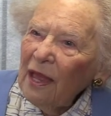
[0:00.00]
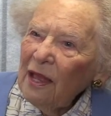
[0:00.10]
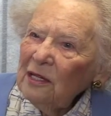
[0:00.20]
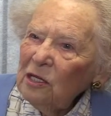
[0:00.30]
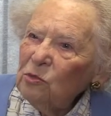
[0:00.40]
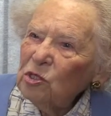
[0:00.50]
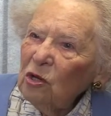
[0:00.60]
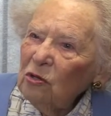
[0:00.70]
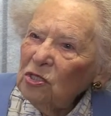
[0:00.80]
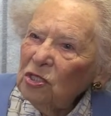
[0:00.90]
And it was
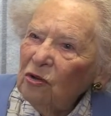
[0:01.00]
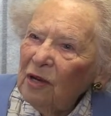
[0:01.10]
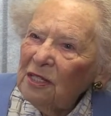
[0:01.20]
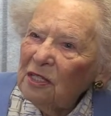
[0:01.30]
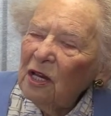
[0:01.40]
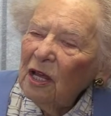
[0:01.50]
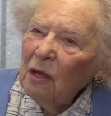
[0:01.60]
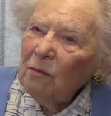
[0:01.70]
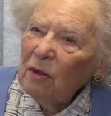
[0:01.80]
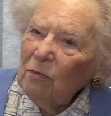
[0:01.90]
consecrated
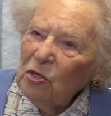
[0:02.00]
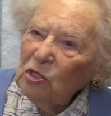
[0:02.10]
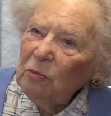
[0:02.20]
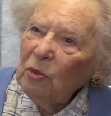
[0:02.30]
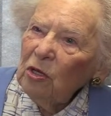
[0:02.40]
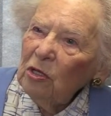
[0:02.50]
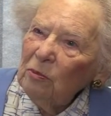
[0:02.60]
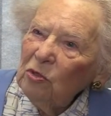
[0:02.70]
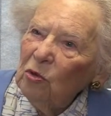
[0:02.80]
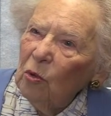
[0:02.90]
by Bishop
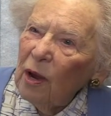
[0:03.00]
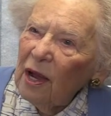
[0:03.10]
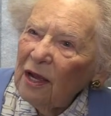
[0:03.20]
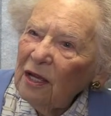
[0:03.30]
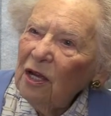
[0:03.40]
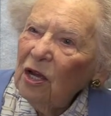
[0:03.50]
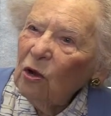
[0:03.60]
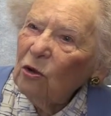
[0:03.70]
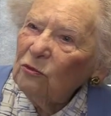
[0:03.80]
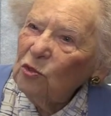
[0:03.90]
Herbert Guire
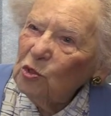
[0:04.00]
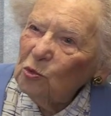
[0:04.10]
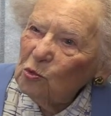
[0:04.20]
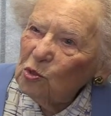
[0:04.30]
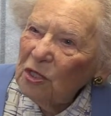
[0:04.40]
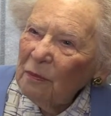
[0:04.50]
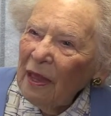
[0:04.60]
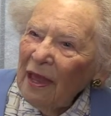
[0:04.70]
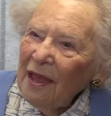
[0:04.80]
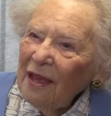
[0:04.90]
of George.
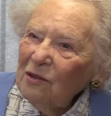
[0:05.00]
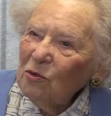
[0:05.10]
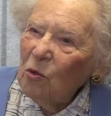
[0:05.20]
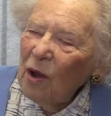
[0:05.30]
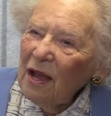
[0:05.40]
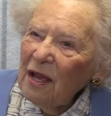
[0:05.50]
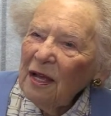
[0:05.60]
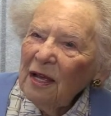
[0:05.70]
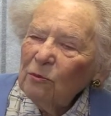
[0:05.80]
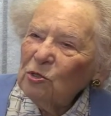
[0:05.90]
And Guire
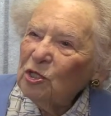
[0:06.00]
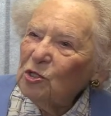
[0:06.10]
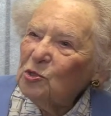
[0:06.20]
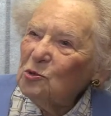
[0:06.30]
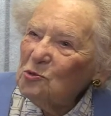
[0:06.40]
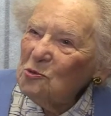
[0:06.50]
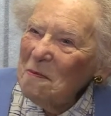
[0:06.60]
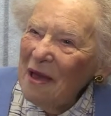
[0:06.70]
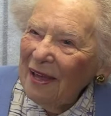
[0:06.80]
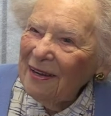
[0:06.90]
was a tall
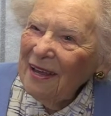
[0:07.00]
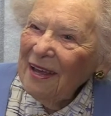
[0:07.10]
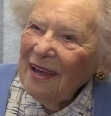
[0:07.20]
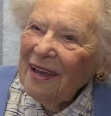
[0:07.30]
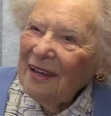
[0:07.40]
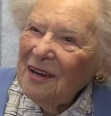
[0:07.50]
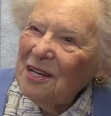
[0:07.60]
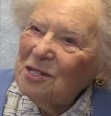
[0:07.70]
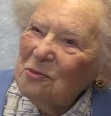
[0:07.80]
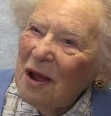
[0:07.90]
man, and
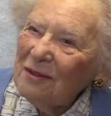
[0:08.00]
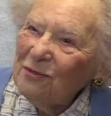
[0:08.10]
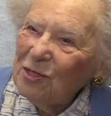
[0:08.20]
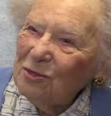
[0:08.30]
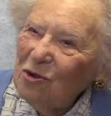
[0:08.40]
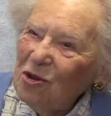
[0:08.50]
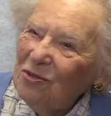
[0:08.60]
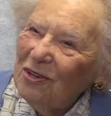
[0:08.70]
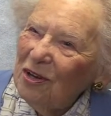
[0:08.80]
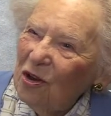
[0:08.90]
his wife was
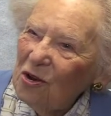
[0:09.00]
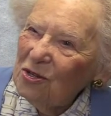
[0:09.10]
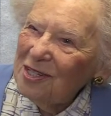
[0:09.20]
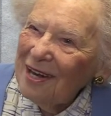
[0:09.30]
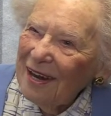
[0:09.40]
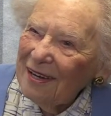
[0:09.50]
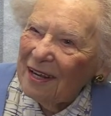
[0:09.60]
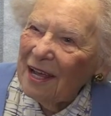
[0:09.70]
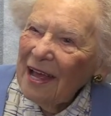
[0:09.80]
rather a large lady.